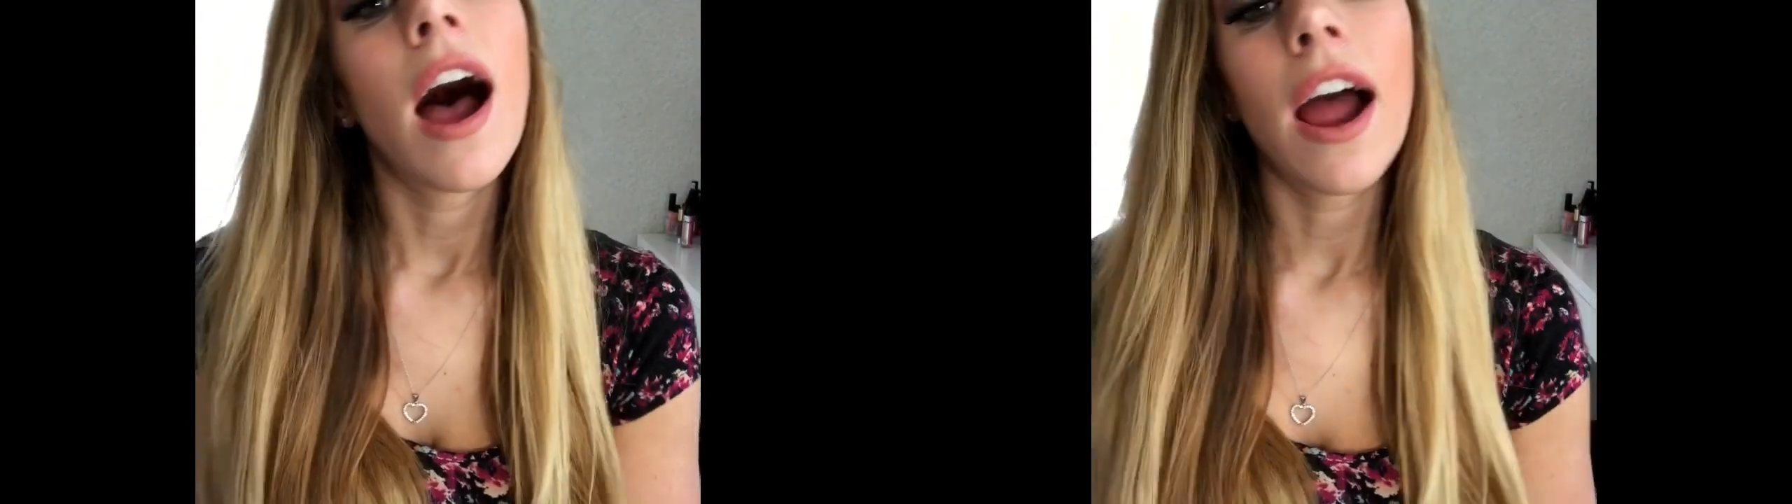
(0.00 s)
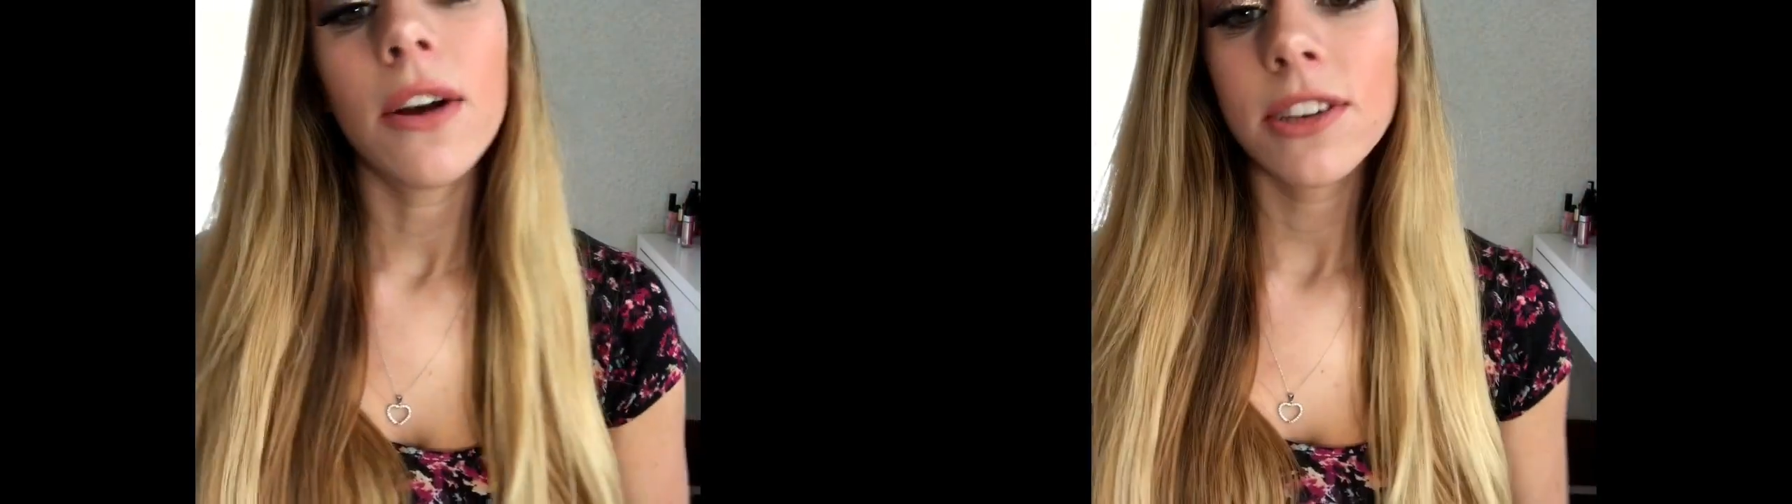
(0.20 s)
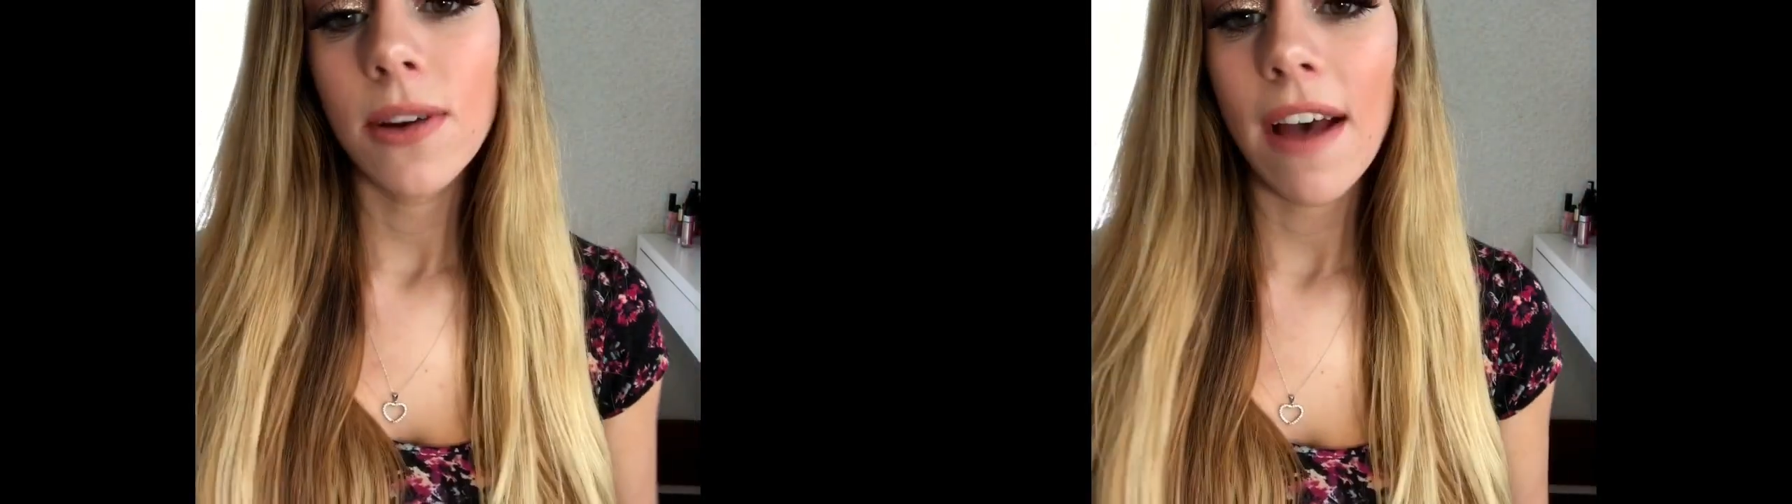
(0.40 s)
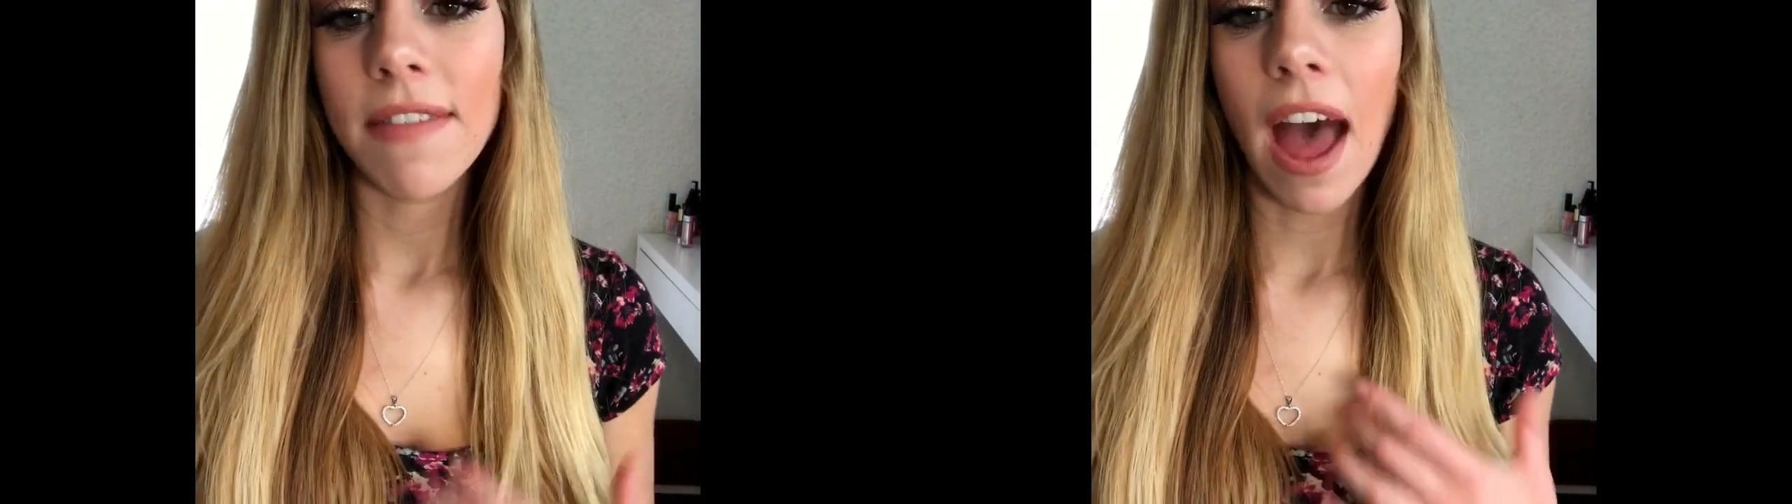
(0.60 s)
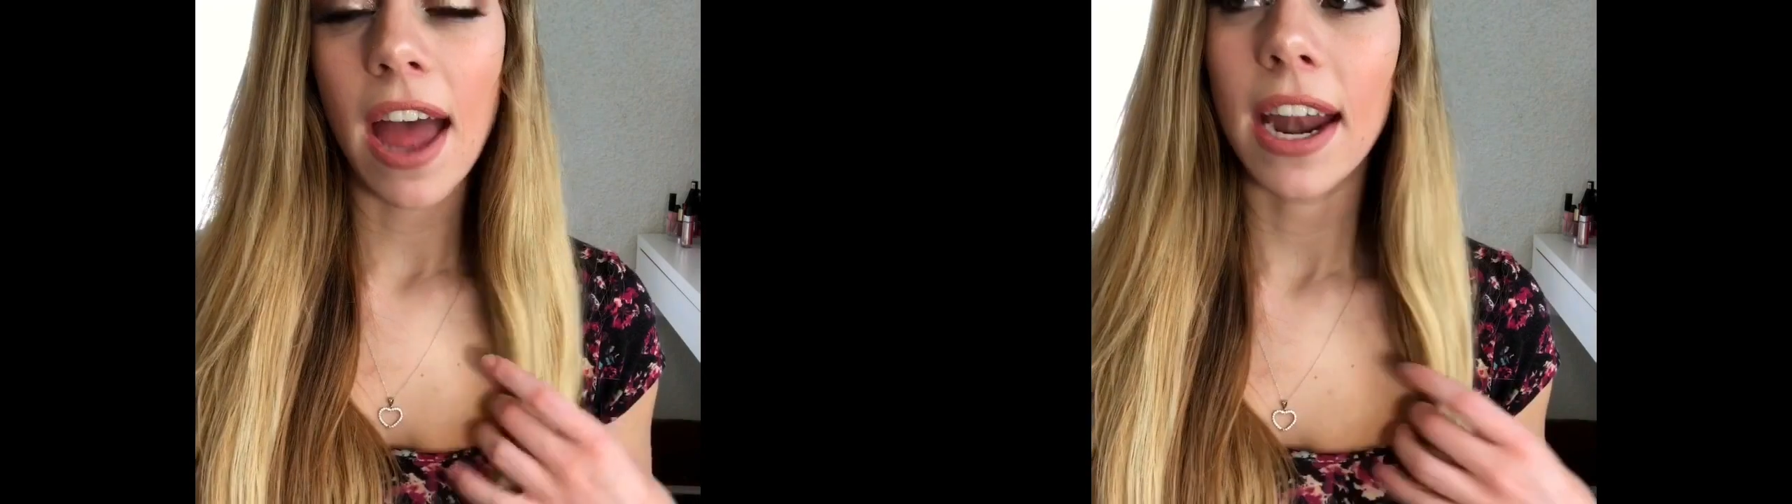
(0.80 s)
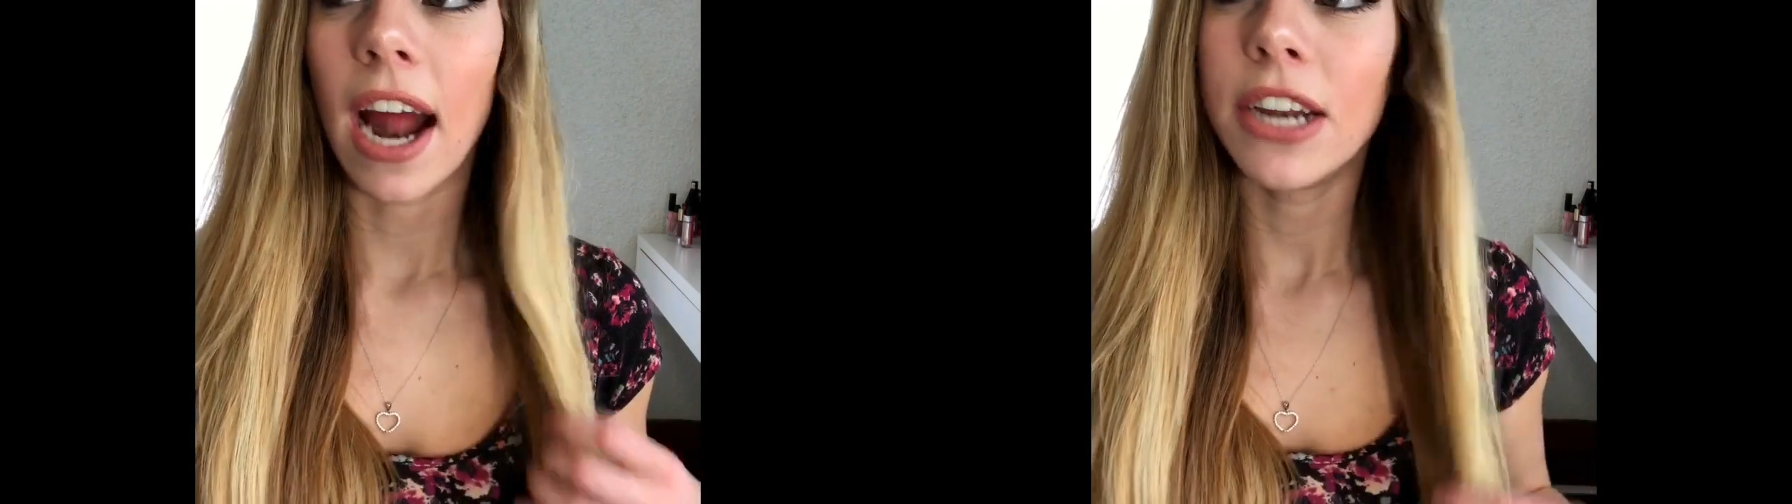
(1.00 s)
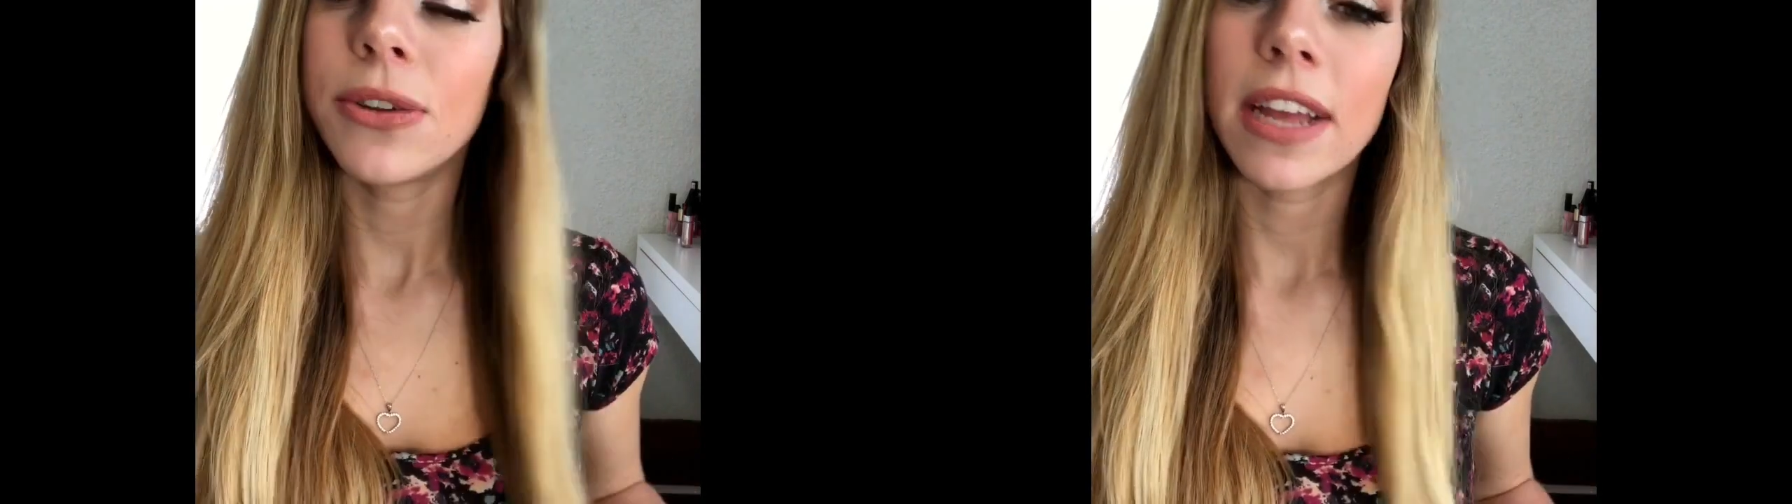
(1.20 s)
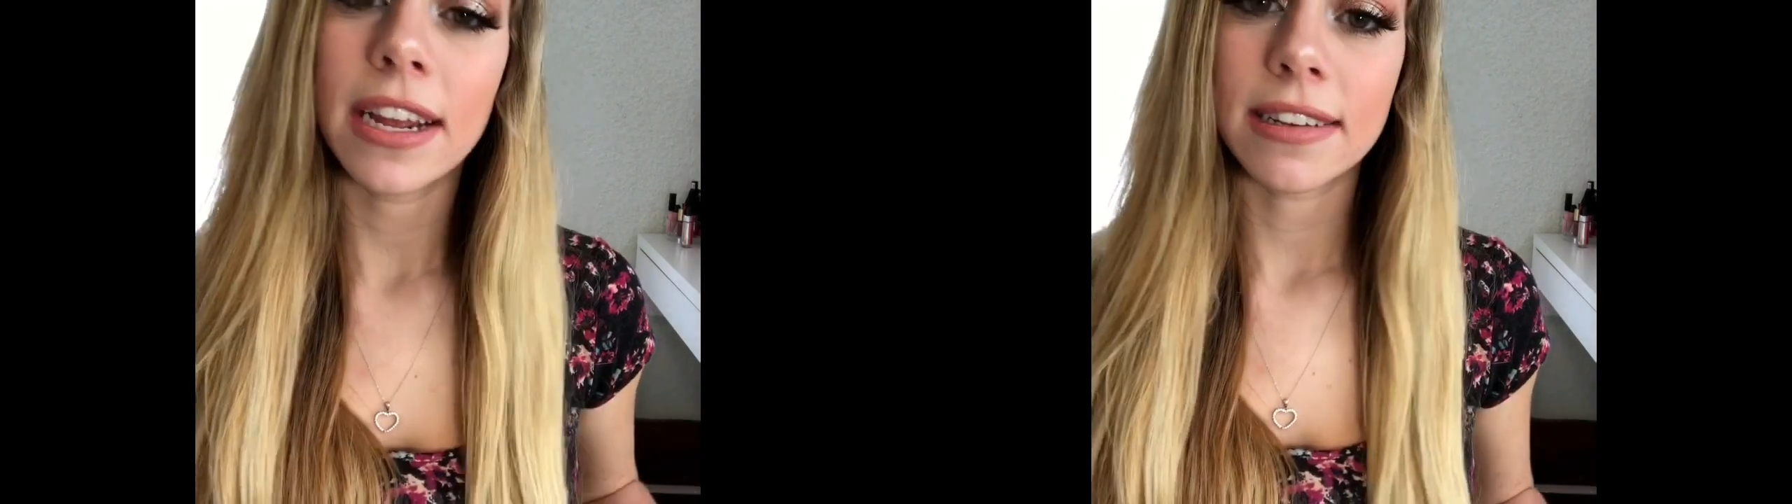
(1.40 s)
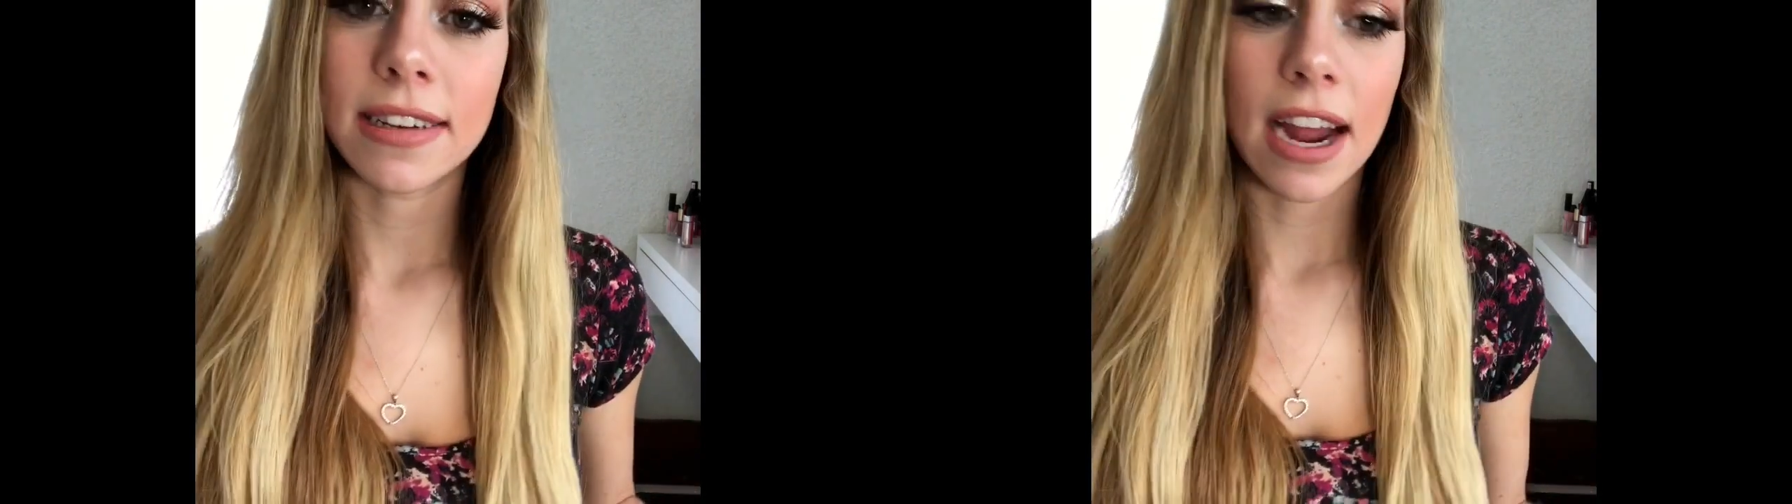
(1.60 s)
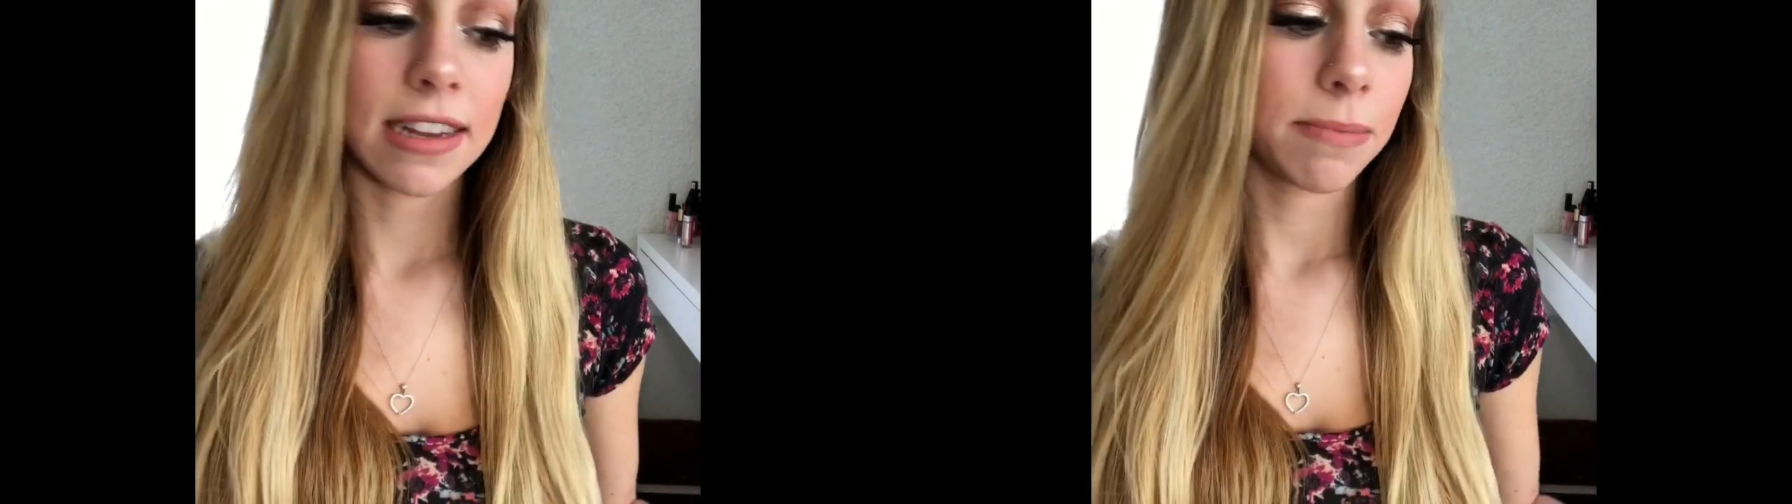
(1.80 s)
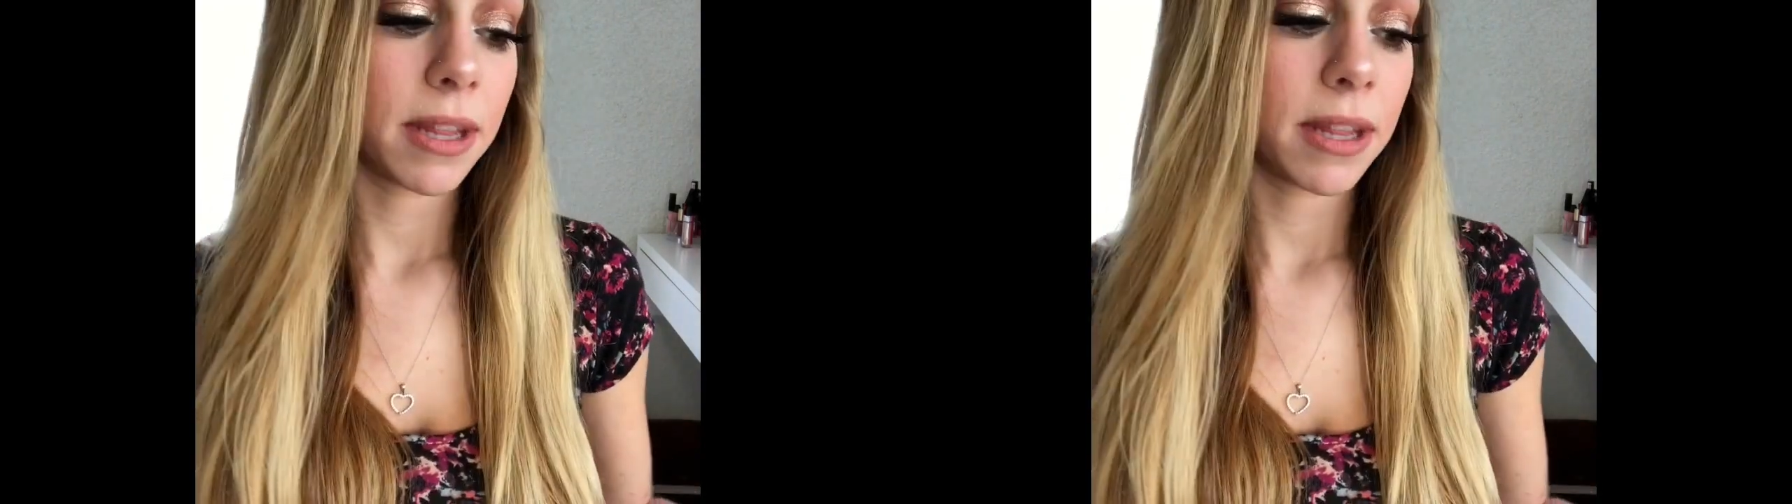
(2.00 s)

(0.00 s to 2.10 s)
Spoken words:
I also have that, and I do think it's nice,